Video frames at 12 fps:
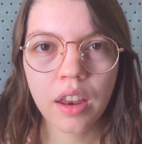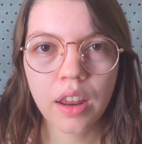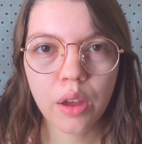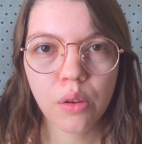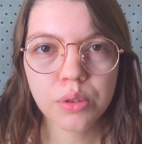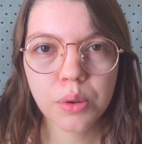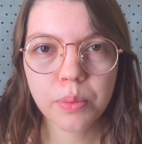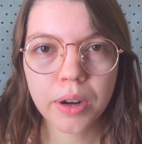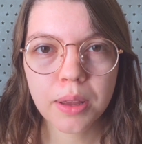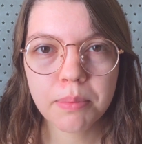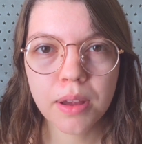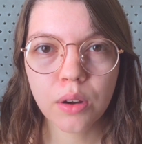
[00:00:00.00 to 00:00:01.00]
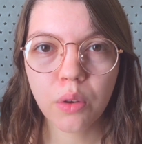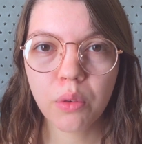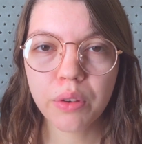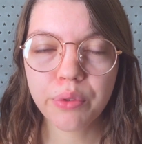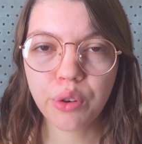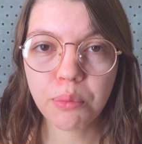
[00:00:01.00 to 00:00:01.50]
And I also recommend
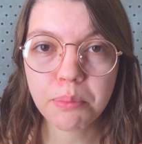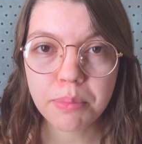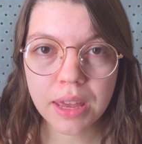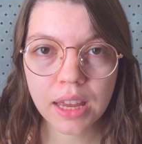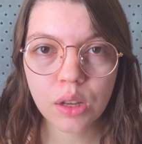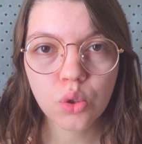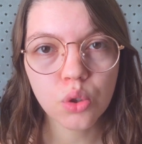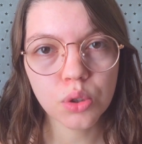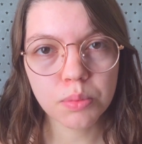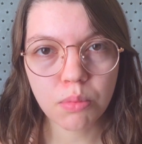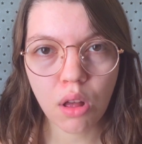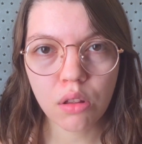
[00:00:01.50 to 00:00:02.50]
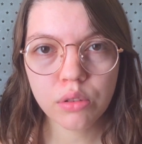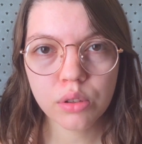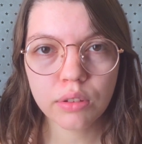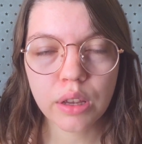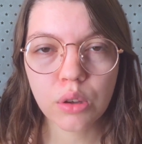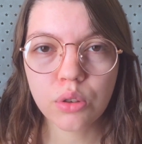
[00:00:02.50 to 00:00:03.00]
going from big to small so
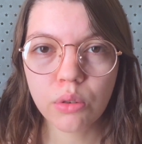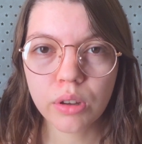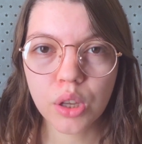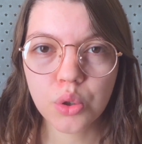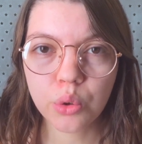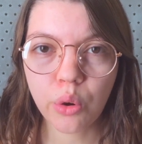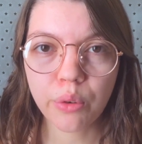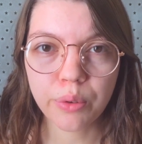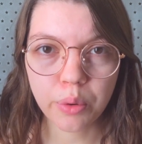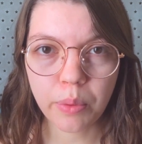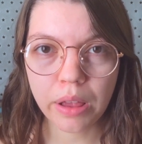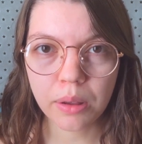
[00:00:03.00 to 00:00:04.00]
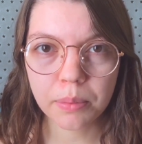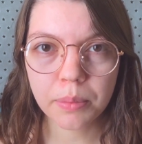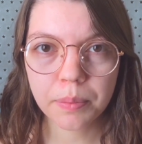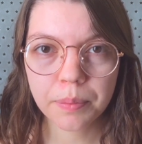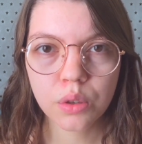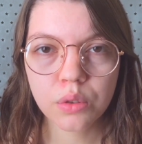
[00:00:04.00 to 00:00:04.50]
that you don't get too overwhelmed.
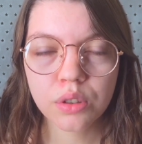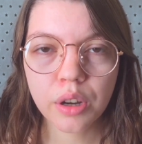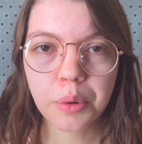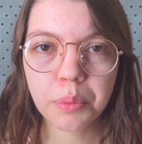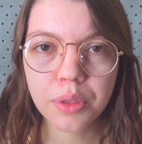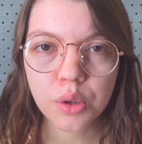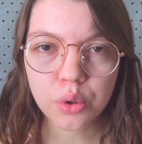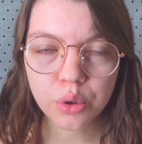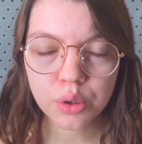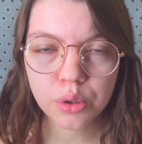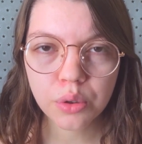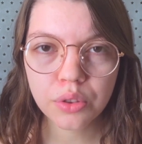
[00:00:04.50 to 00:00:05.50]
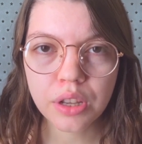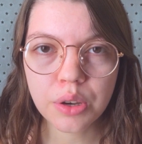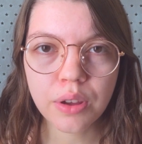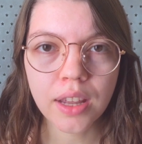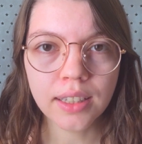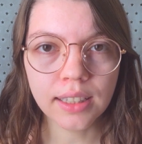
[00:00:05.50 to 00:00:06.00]
So you start with the torso, then
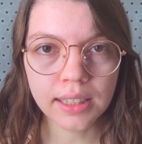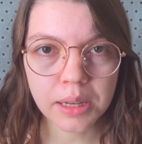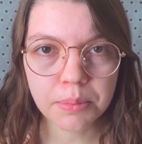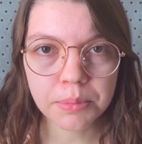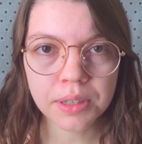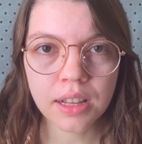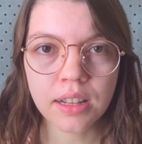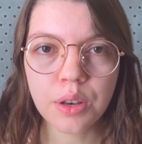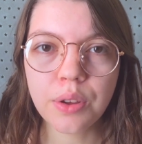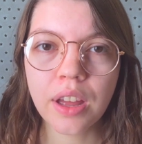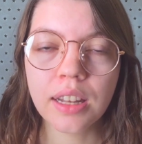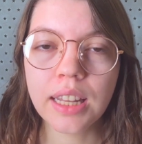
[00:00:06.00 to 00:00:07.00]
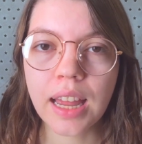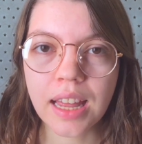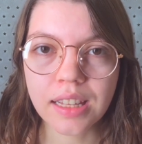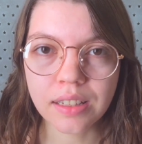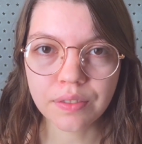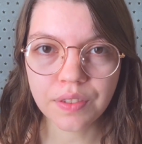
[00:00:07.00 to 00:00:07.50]
you add the limbs, and then you add the
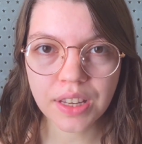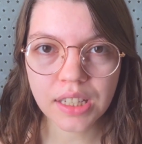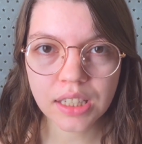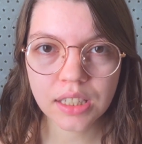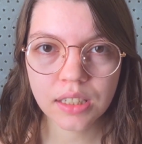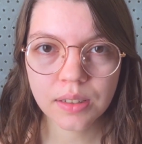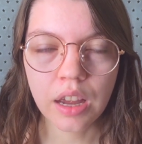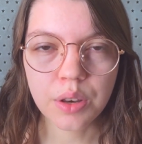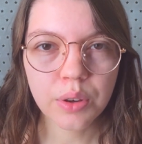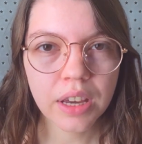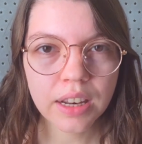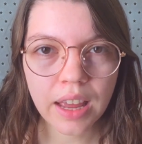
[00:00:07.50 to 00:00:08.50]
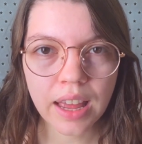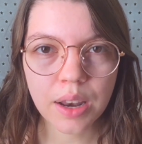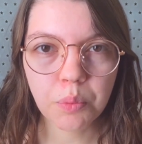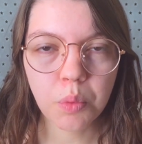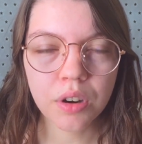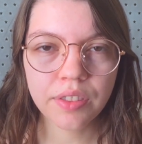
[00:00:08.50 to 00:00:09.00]
hands and feet. And you can
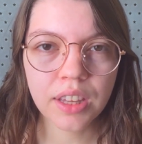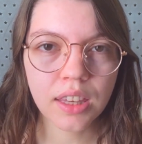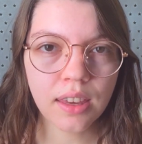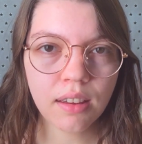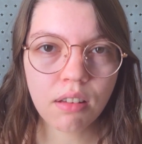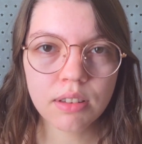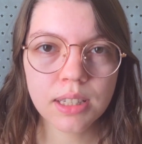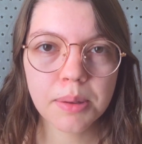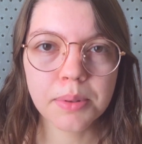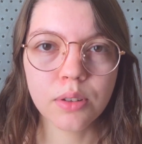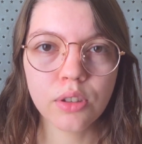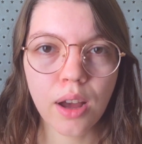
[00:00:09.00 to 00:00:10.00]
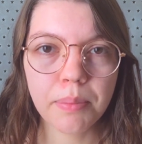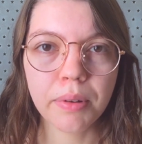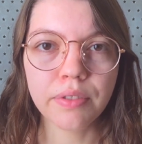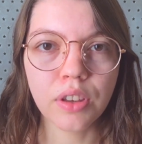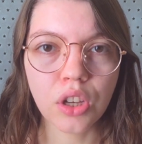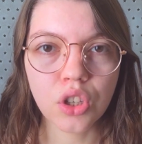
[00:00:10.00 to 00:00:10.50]
add one of the key concepts on top
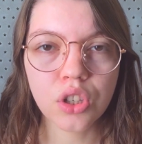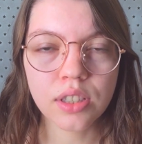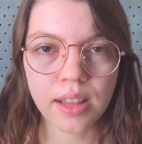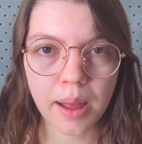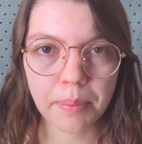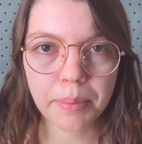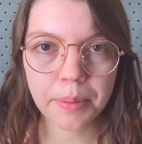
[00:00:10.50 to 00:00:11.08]
of each step.